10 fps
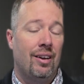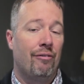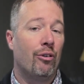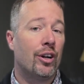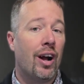
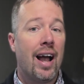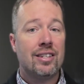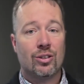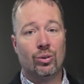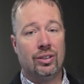for your high
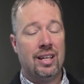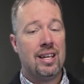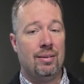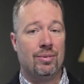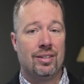school
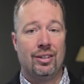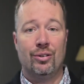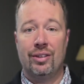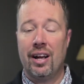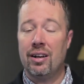teams.
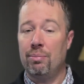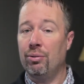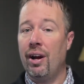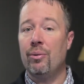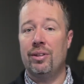You're there to
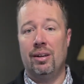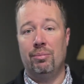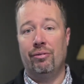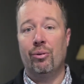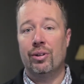pray with them
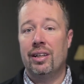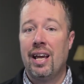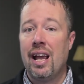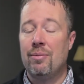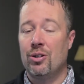before the
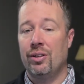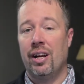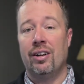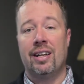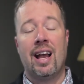games. You're
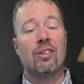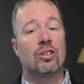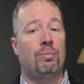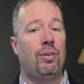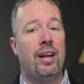there to
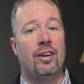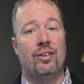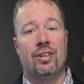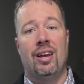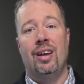counsel
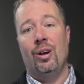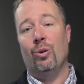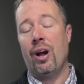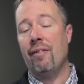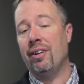players who
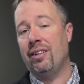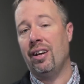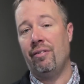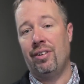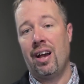are having a
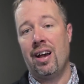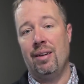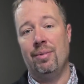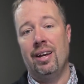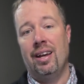tough
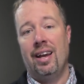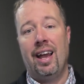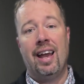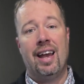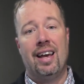time.
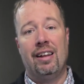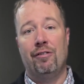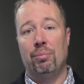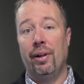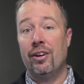And if a
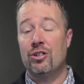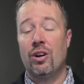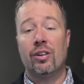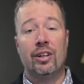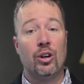player is
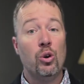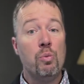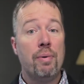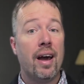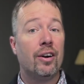struggling, who
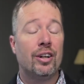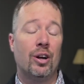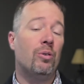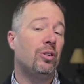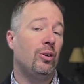better to
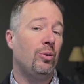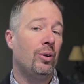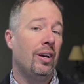go to